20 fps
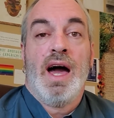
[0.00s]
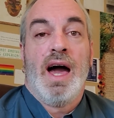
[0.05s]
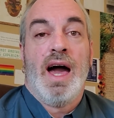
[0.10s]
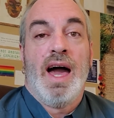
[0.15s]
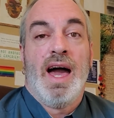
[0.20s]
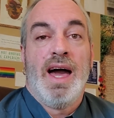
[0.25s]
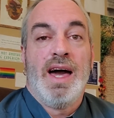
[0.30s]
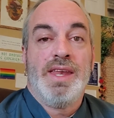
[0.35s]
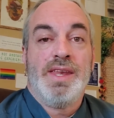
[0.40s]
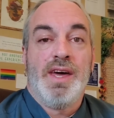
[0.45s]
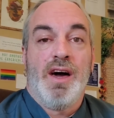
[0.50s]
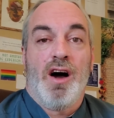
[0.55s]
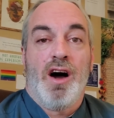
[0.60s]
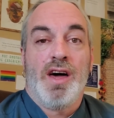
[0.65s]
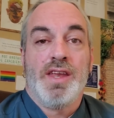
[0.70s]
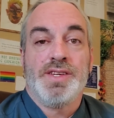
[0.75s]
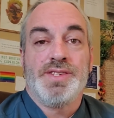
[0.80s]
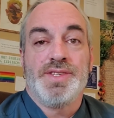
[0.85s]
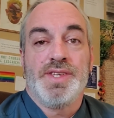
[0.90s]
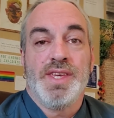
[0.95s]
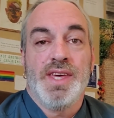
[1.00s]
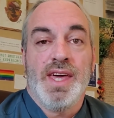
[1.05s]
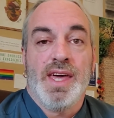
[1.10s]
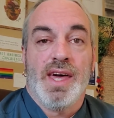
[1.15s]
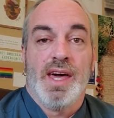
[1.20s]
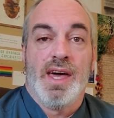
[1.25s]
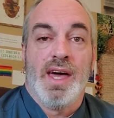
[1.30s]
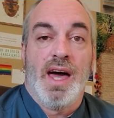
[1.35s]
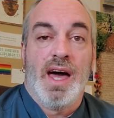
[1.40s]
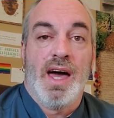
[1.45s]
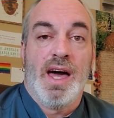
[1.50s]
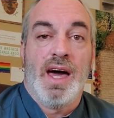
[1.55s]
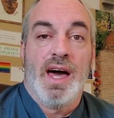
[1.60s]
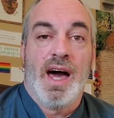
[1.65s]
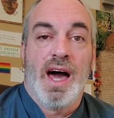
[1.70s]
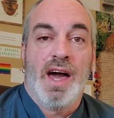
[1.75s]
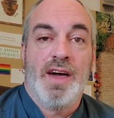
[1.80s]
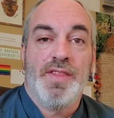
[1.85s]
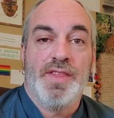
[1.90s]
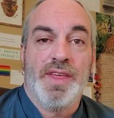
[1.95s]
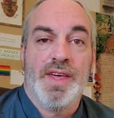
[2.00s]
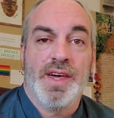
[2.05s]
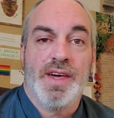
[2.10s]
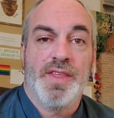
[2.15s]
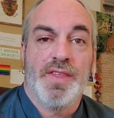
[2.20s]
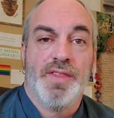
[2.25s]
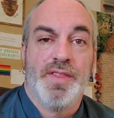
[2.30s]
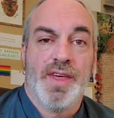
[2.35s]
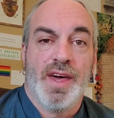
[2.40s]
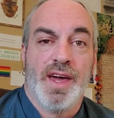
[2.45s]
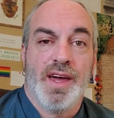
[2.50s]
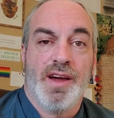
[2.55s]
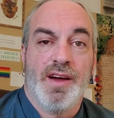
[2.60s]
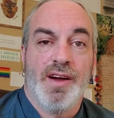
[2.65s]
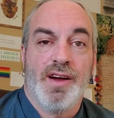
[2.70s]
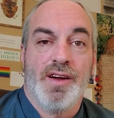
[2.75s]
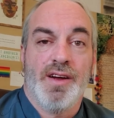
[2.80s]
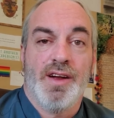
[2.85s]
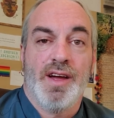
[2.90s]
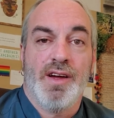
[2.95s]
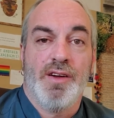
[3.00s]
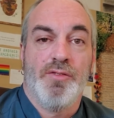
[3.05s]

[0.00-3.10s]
And honestly, I think they're